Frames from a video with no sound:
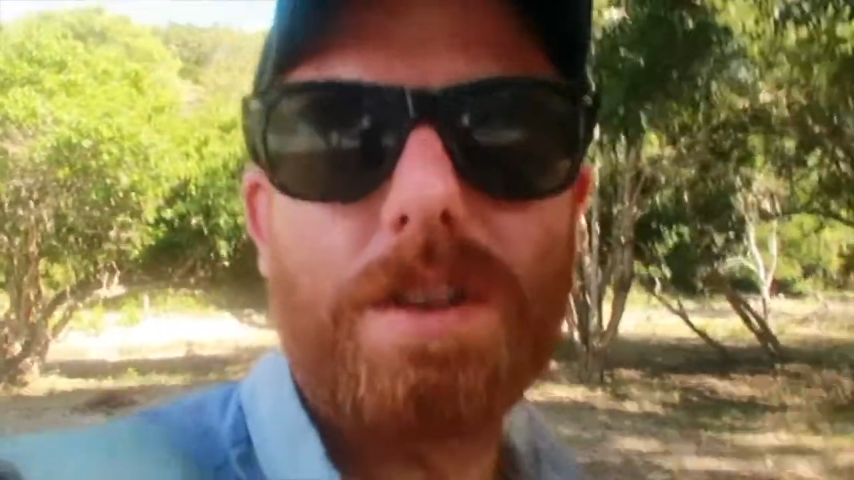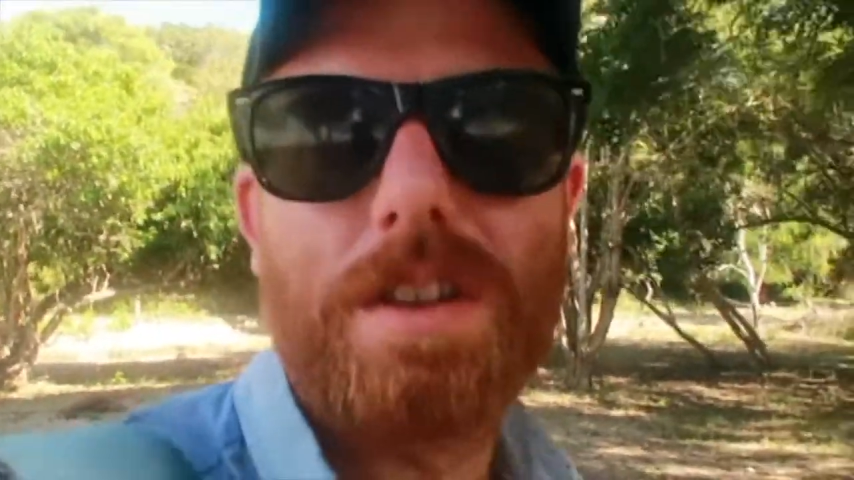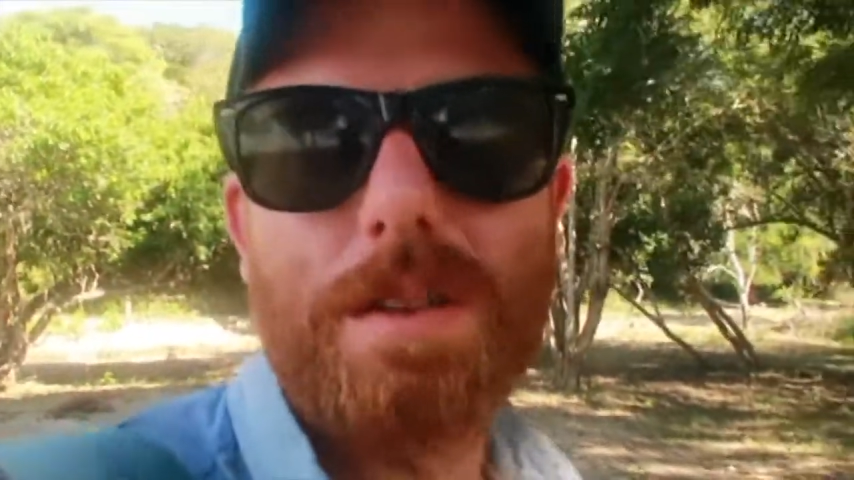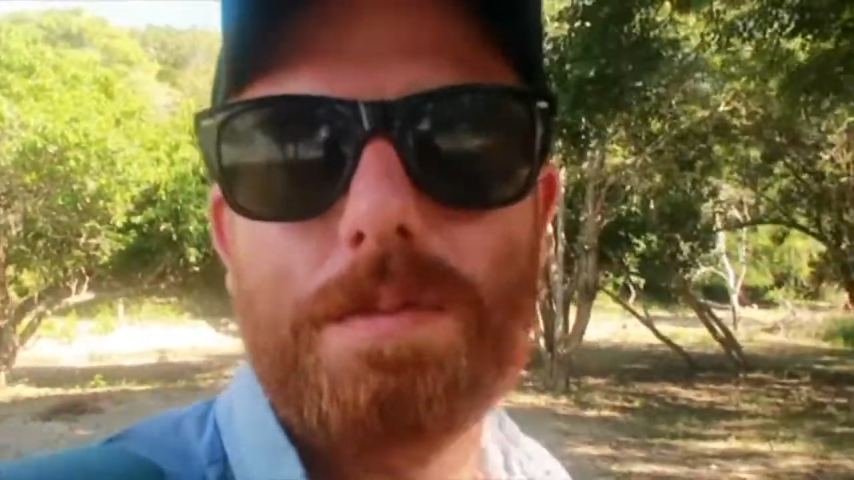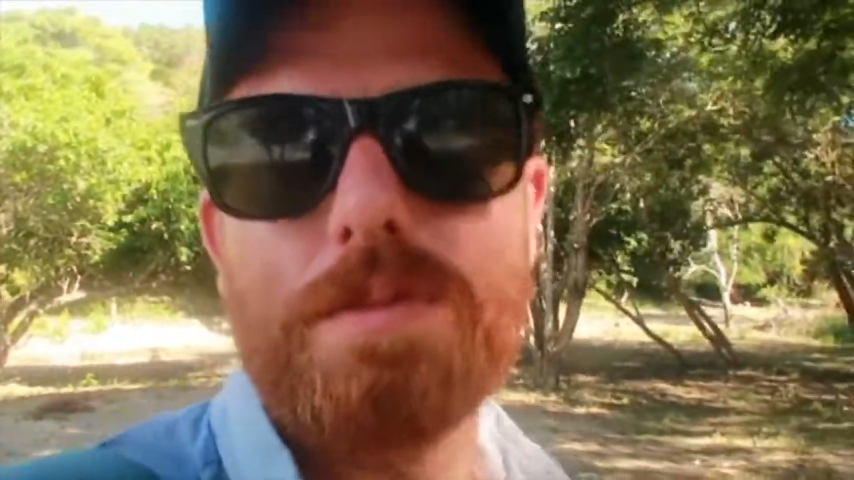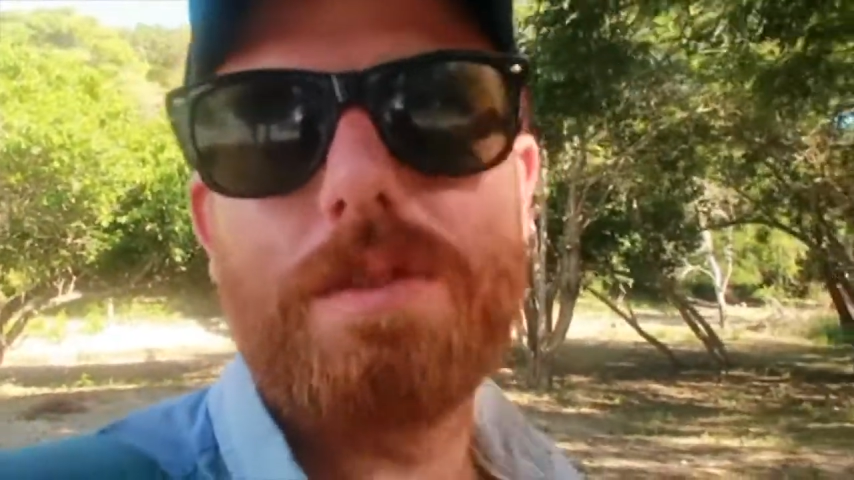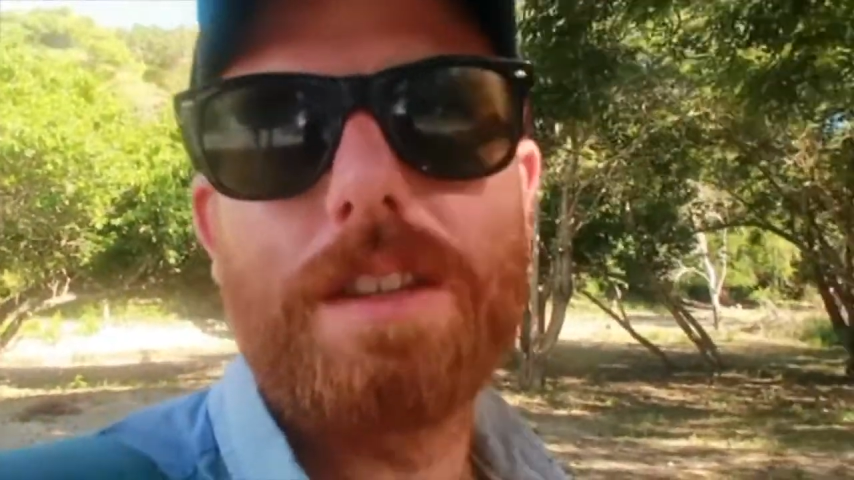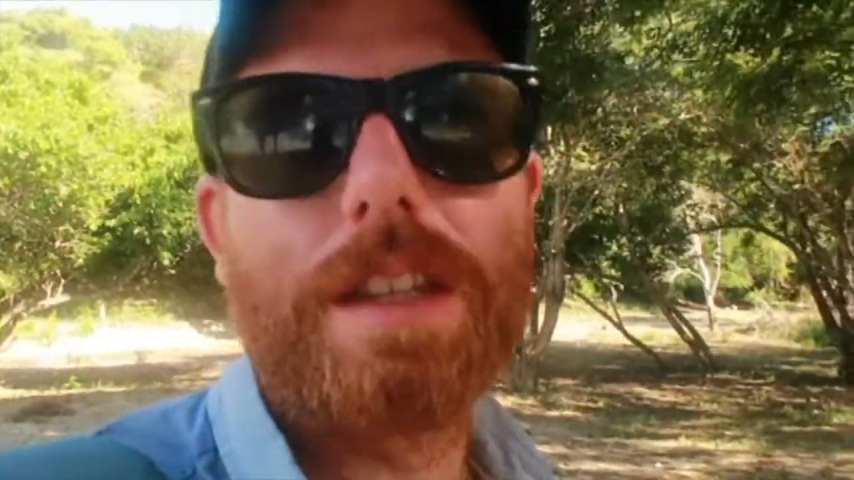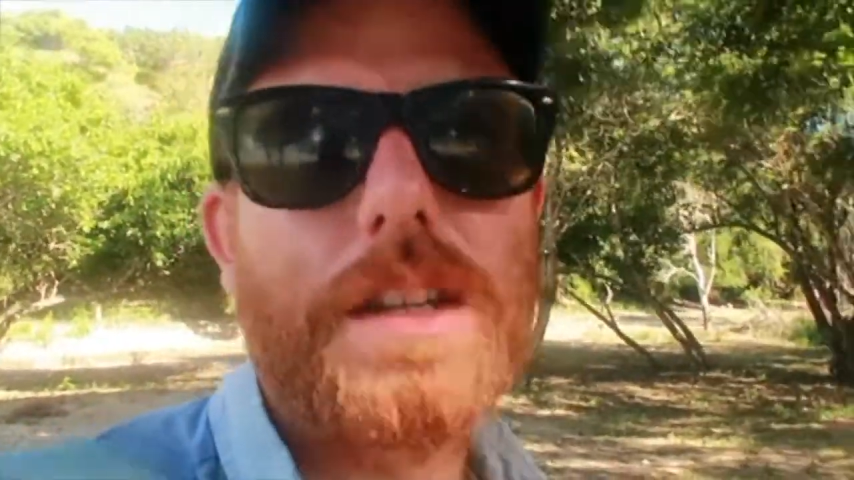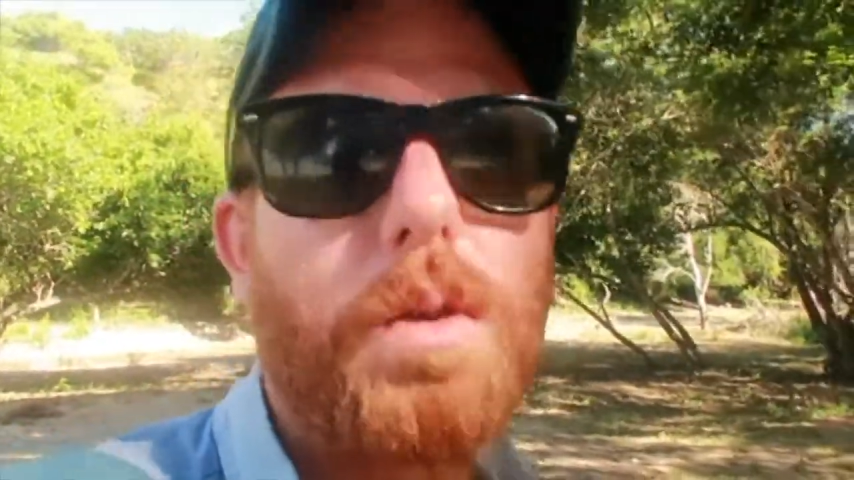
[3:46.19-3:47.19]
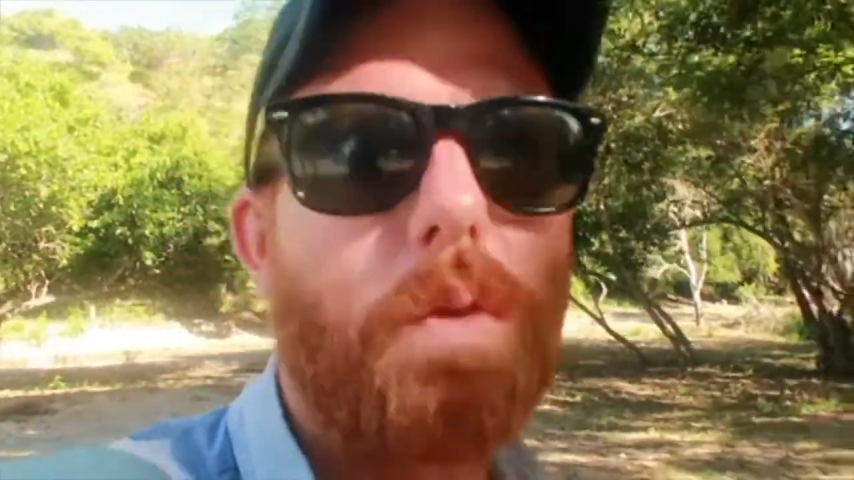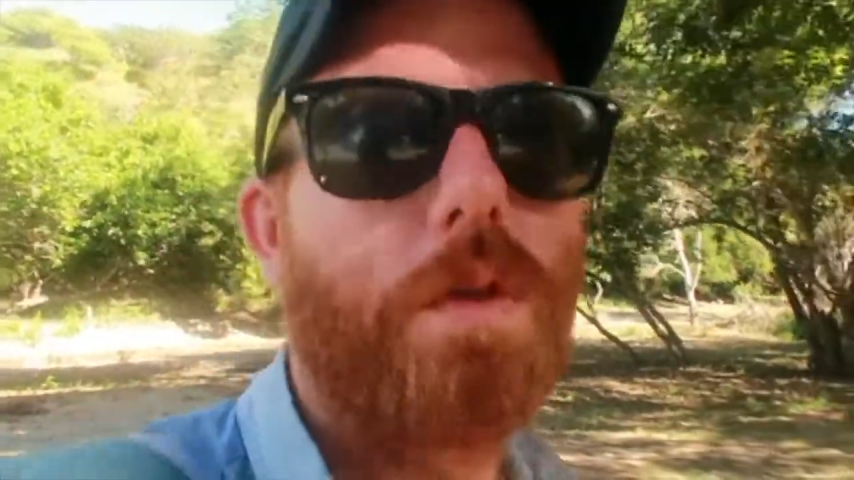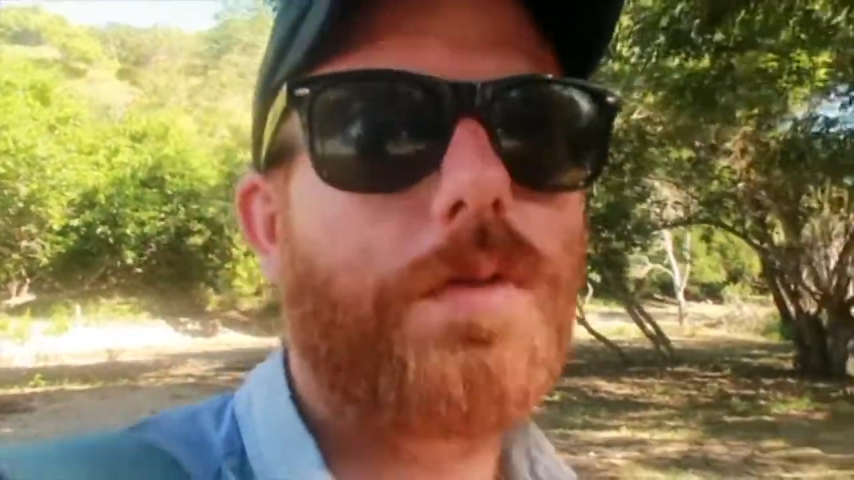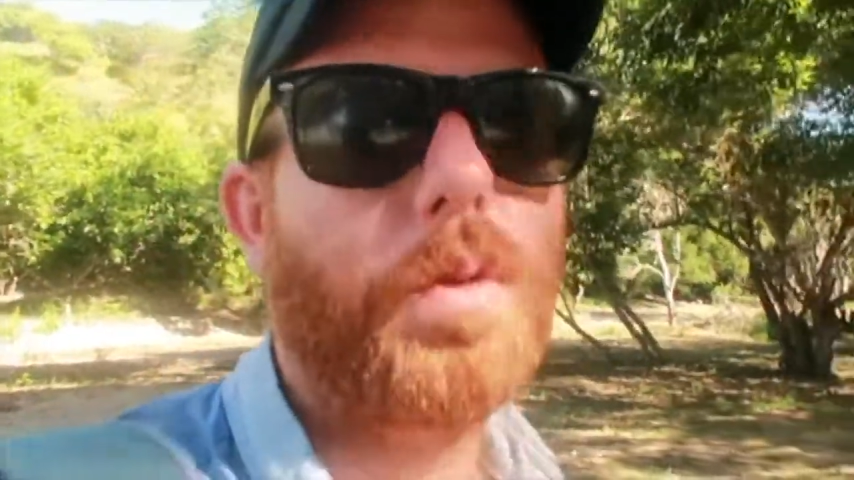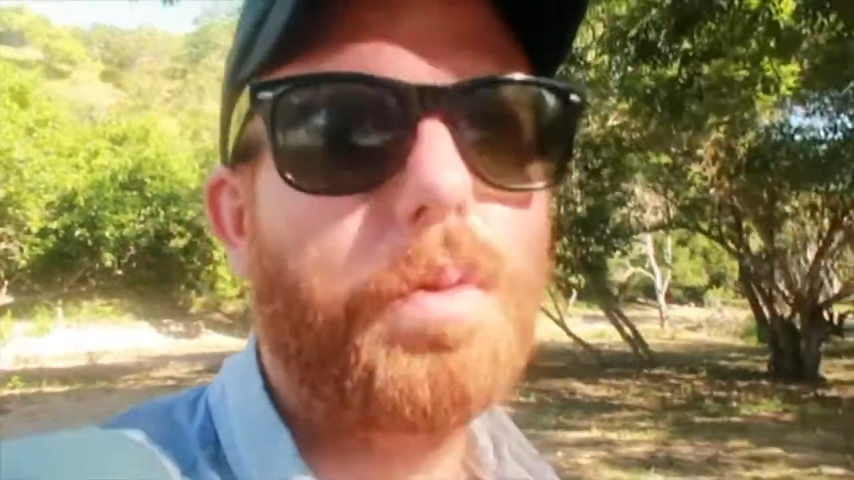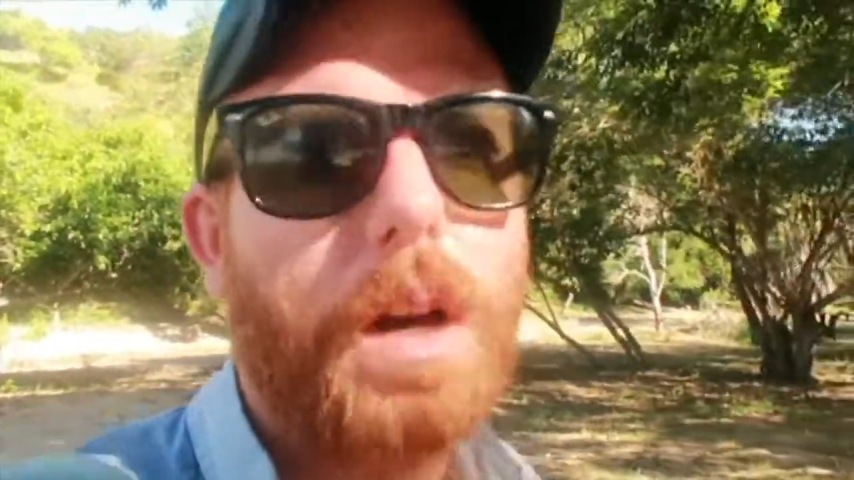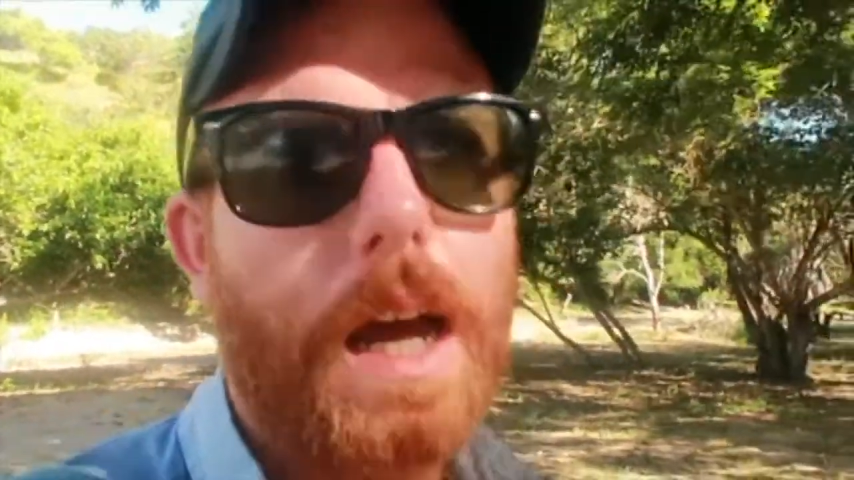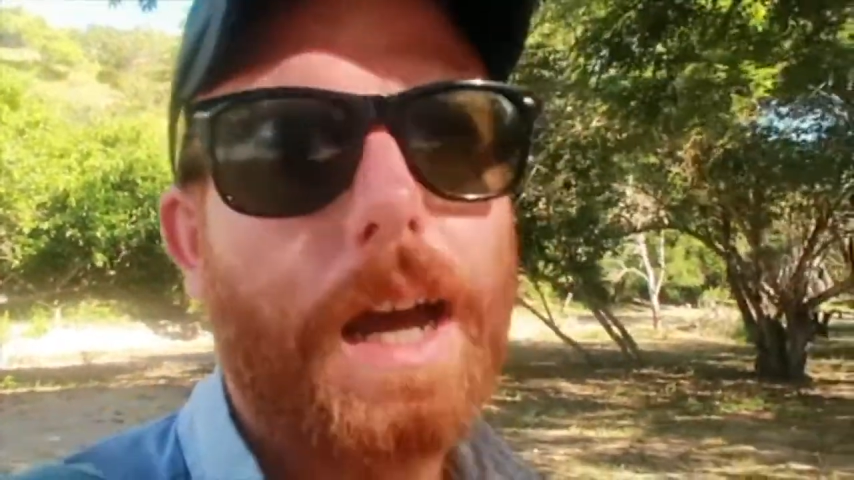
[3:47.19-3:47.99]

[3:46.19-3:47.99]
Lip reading: which is pretty awful,